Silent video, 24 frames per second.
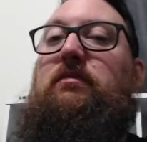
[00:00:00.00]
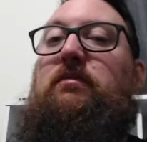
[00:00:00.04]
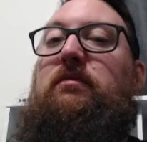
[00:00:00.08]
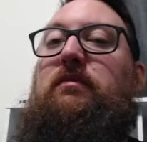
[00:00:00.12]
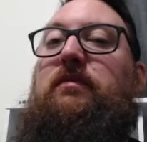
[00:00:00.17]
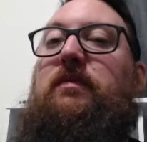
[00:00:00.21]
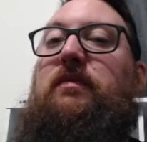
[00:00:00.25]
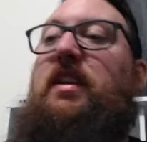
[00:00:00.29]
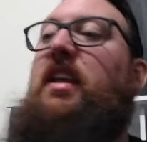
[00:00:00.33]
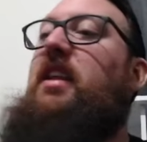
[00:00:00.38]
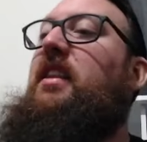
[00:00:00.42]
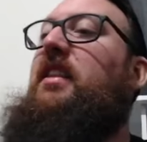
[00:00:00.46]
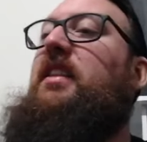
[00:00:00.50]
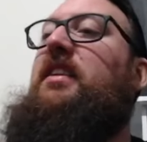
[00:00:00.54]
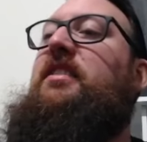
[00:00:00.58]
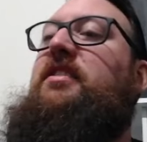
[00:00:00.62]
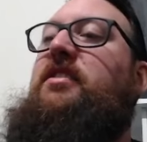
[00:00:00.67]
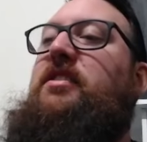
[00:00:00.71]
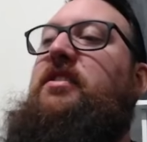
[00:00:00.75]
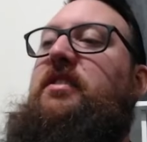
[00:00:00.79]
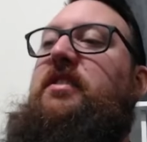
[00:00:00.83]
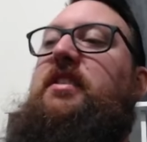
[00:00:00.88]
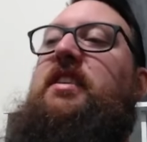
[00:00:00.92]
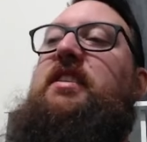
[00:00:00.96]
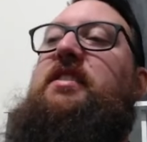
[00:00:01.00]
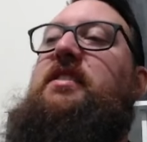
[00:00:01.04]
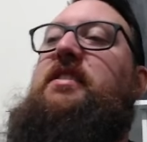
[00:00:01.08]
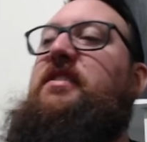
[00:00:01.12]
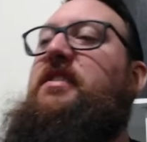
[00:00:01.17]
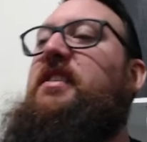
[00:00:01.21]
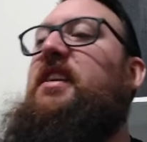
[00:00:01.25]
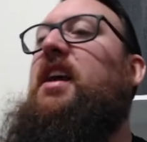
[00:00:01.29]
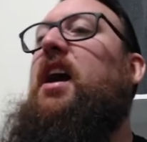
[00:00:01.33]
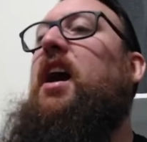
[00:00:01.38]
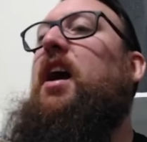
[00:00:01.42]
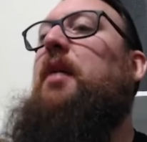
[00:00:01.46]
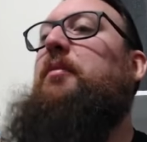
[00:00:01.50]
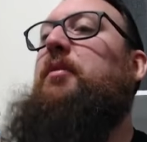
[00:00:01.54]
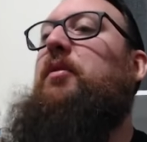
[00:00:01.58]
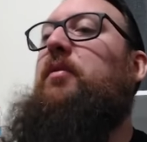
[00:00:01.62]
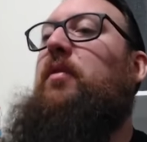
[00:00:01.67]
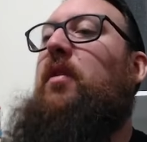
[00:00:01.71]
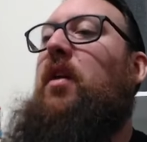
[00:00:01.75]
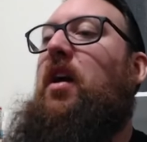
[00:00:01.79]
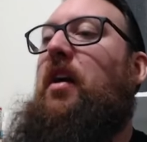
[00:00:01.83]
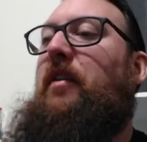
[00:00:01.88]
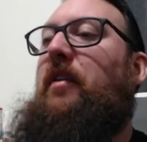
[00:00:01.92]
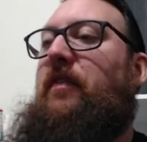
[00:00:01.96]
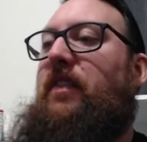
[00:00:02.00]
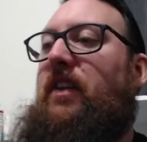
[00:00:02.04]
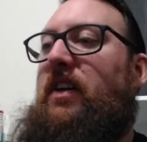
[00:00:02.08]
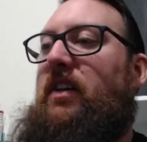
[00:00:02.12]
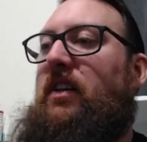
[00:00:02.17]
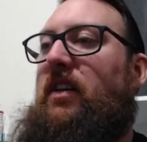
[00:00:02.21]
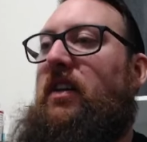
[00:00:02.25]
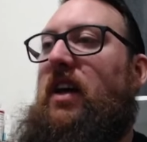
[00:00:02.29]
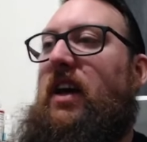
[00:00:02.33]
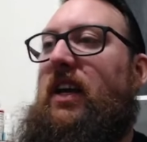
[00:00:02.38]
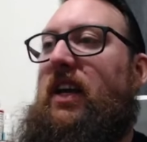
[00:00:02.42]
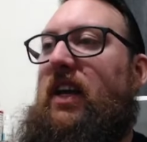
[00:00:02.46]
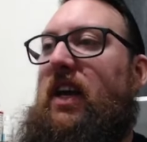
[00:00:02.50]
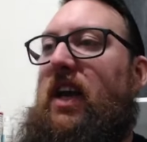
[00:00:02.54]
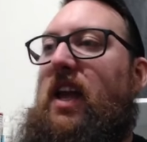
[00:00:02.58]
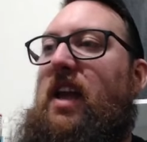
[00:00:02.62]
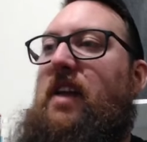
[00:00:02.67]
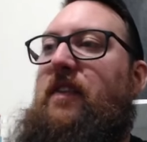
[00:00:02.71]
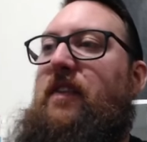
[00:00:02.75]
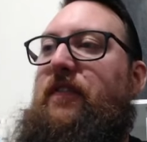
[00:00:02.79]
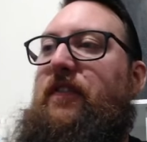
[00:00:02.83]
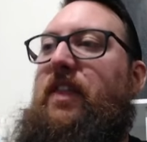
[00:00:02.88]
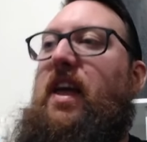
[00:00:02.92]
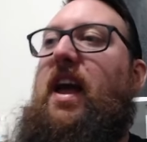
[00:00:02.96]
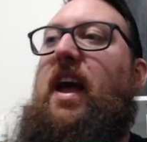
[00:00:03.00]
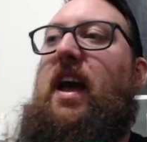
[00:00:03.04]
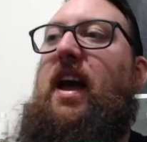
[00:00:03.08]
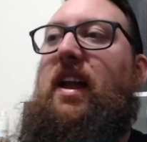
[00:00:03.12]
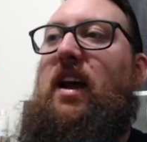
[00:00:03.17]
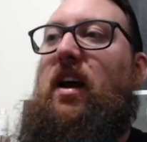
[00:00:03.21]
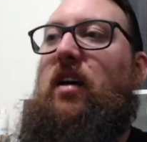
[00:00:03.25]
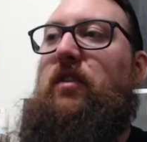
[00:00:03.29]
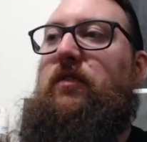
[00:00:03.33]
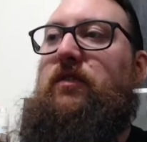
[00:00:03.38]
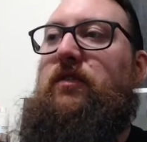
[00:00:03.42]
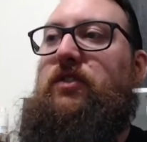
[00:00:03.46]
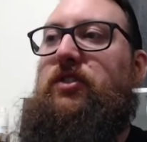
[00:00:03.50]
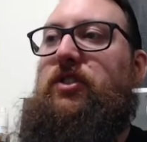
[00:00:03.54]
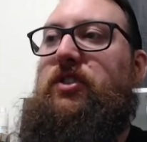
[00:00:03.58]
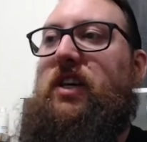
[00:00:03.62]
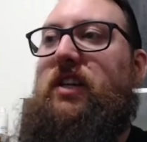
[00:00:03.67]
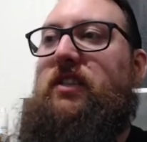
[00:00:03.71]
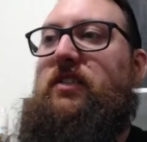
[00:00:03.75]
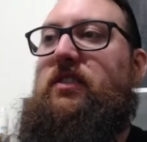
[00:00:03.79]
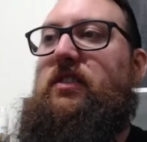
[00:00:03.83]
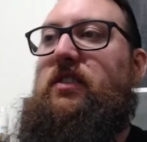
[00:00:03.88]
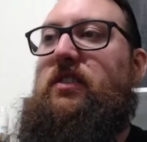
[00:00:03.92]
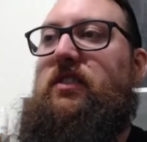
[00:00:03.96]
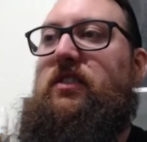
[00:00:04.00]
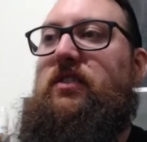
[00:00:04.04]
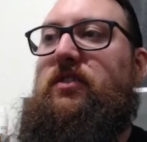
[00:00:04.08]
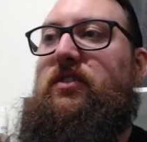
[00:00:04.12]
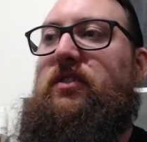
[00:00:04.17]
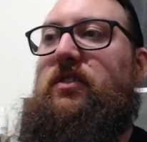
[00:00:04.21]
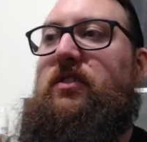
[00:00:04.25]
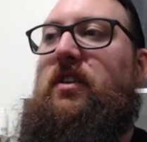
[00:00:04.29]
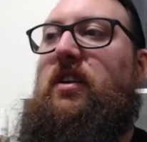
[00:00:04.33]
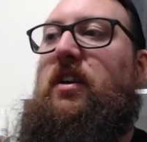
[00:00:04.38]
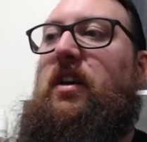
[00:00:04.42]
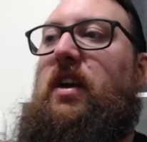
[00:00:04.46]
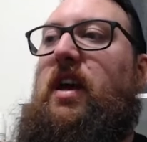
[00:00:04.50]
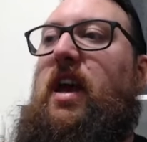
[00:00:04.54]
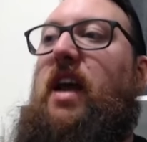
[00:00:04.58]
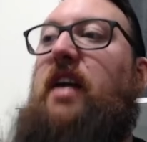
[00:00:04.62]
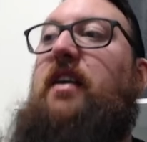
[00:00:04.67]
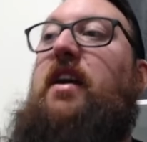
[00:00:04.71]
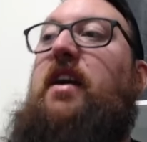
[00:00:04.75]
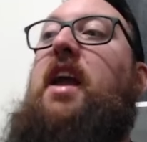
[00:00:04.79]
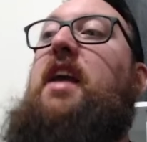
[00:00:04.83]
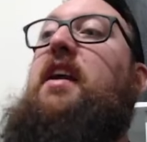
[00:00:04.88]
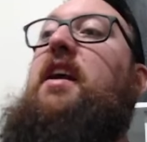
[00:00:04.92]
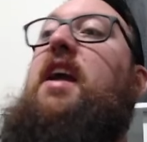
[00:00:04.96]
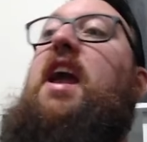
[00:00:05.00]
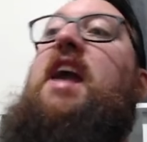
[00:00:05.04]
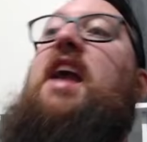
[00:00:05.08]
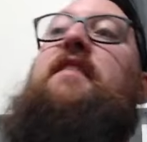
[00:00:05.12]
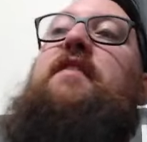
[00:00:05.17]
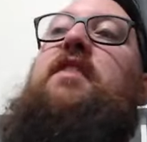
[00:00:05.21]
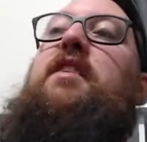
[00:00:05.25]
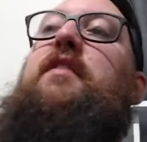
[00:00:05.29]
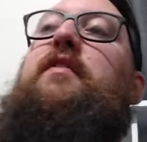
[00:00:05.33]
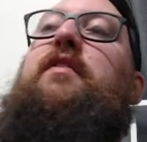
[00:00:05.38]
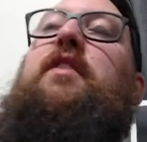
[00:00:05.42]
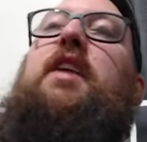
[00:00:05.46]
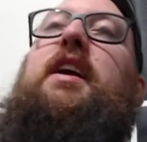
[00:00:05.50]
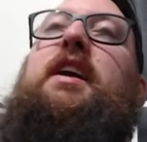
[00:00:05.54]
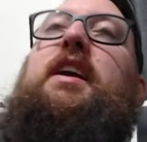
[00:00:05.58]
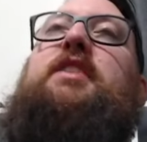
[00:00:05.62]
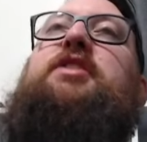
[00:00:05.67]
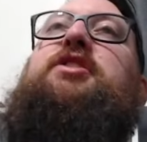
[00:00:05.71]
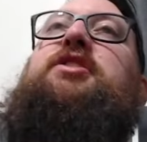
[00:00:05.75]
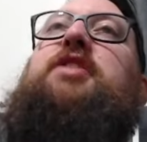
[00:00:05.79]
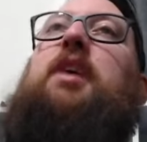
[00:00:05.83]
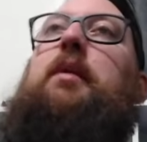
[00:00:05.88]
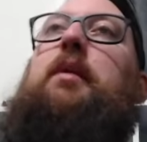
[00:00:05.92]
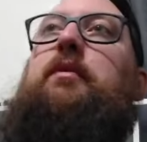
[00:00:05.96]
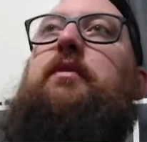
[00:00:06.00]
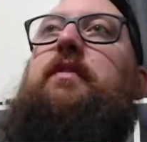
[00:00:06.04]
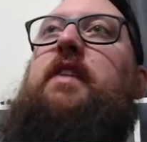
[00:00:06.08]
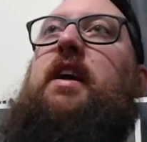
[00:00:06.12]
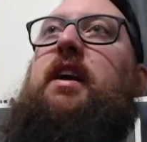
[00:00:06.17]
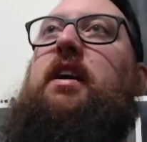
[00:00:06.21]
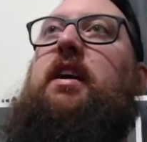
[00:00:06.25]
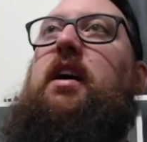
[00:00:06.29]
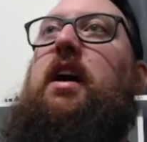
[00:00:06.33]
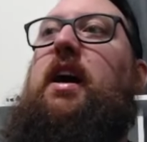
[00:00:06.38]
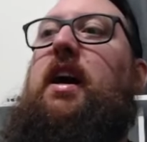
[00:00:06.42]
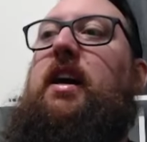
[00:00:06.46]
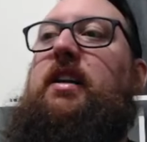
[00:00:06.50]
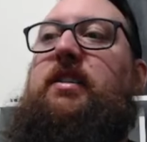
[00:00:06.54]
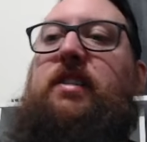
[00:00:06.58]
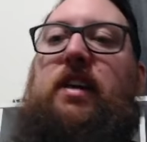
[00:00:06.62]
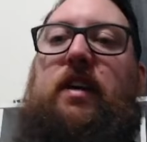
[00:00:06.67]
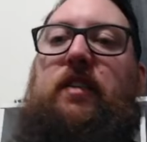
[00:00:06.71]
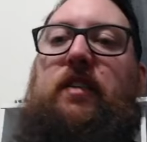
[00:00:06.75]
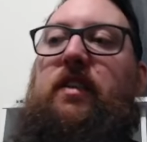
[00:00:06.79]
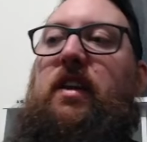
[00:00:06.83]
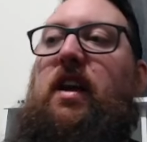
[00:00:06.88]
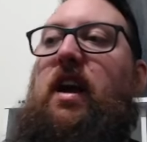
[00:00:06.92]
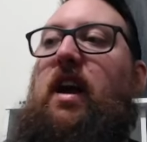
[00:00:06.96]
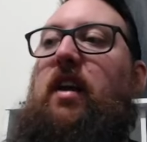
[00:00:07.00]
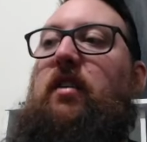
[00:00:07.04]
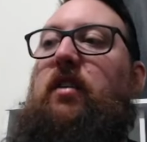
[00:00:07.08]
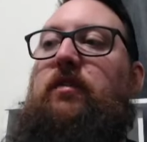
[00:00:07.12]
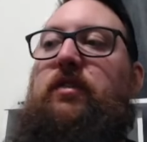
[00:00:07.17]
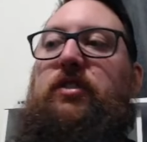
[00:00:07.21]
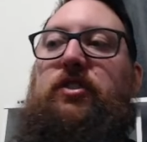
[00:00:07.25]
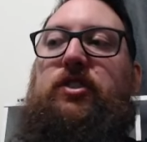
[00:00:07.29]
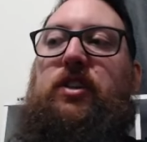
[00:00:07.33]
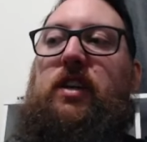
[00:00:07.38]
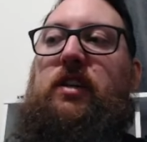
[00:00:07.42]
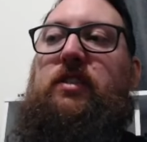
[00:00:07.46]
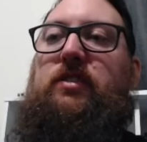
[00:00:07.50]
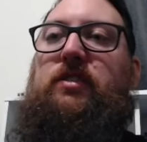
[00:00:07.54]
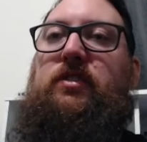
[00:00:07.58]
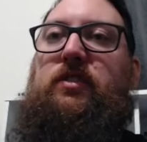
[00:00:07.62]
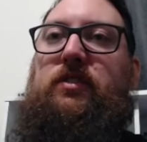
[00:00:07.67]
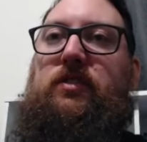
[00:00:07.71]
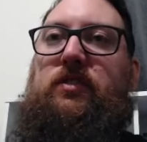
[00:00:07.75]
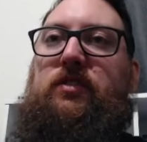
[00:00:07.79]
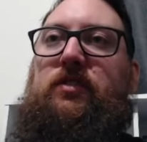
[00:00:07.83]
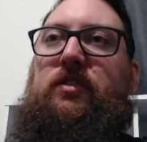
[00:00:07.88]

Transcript: This is the army where I feel like if they had Elven Jesters, even if like some of their guys had Elven Jesters